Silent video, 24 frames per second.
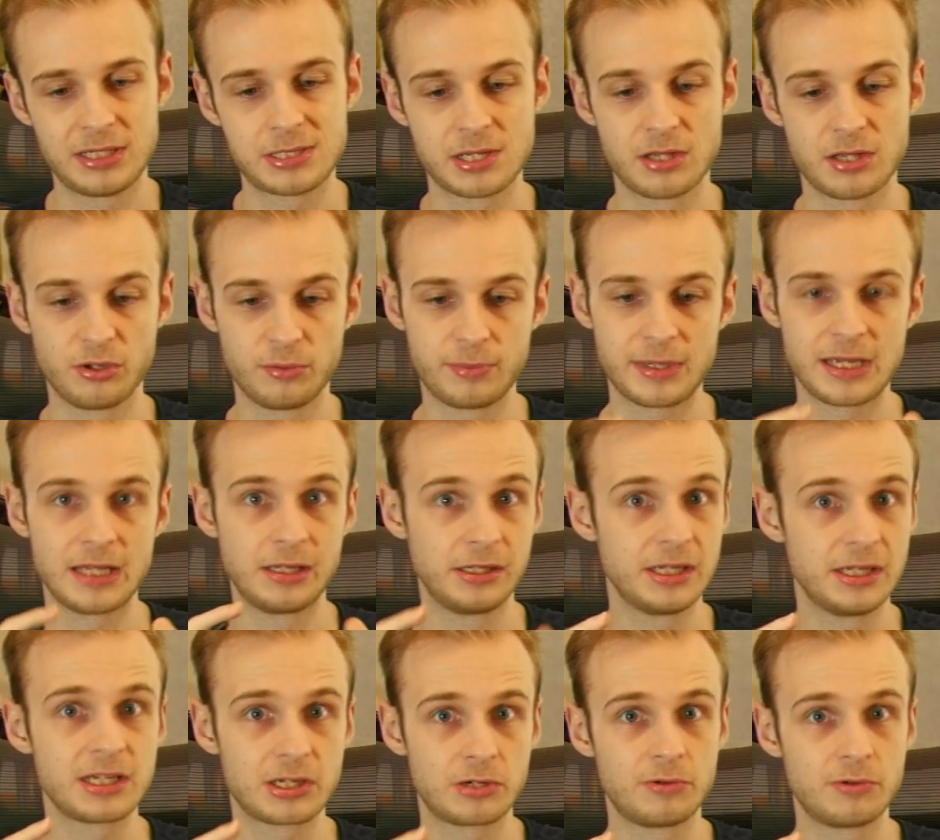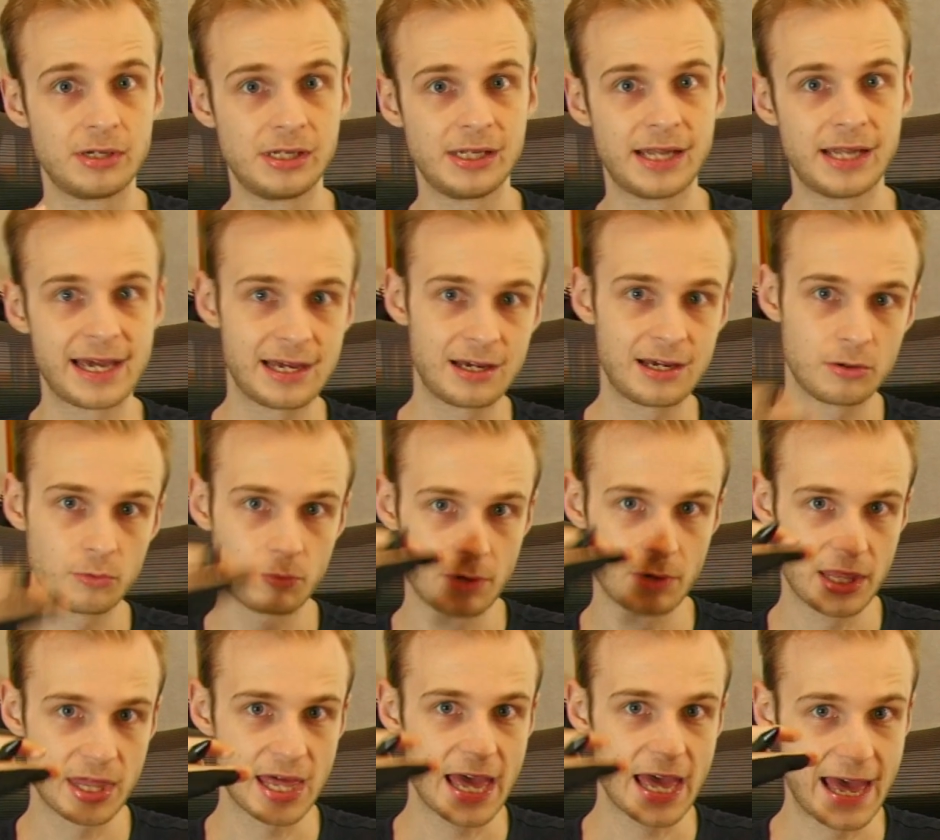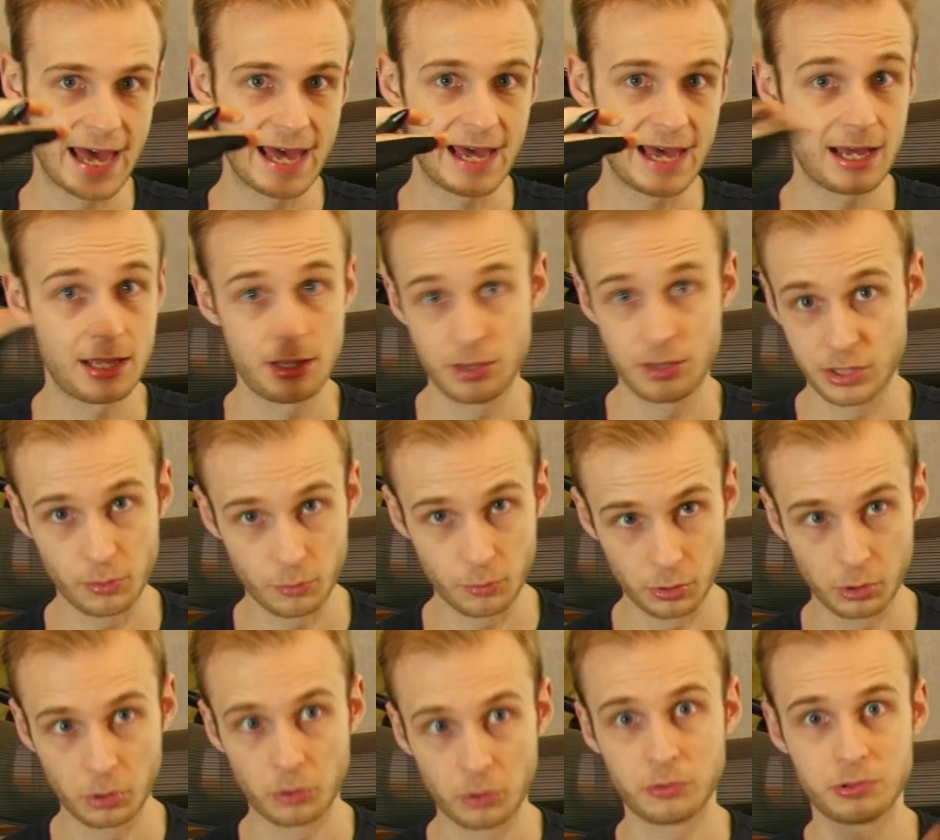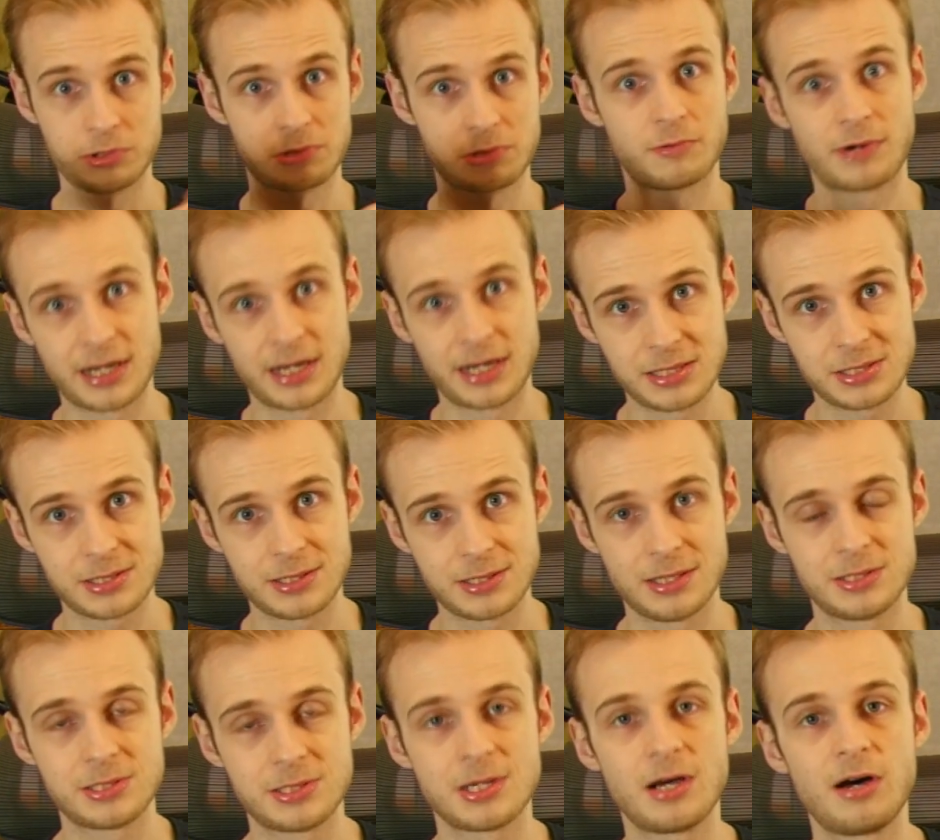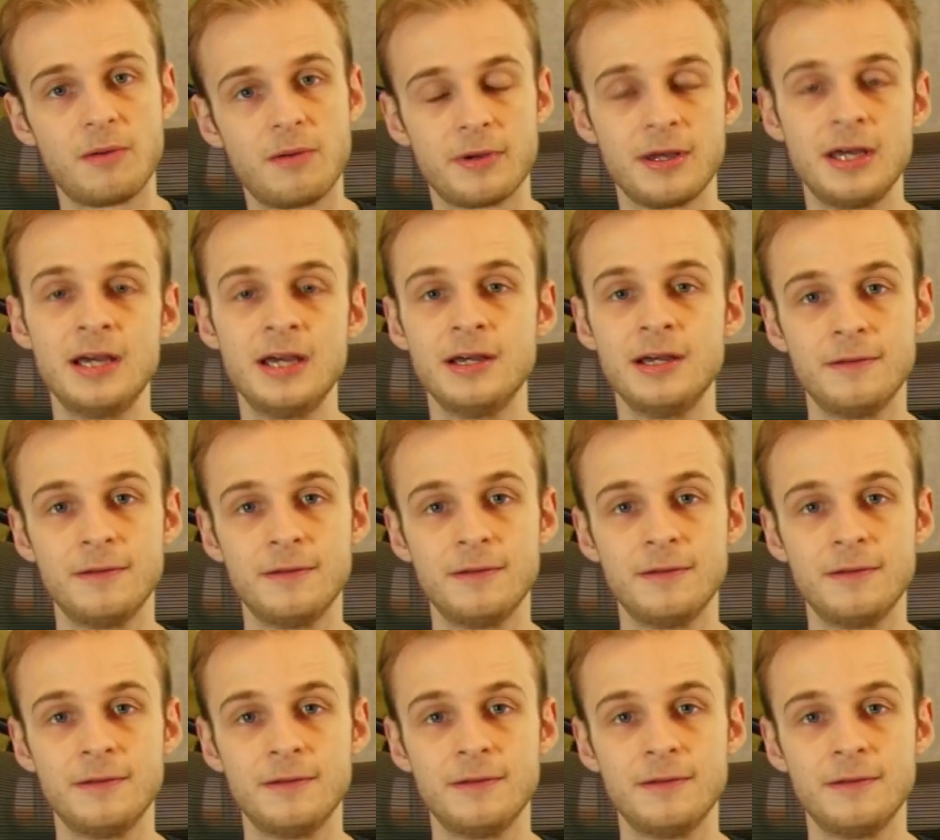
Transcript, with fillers: so there'll be a liquid layer with air that will always rise to the top.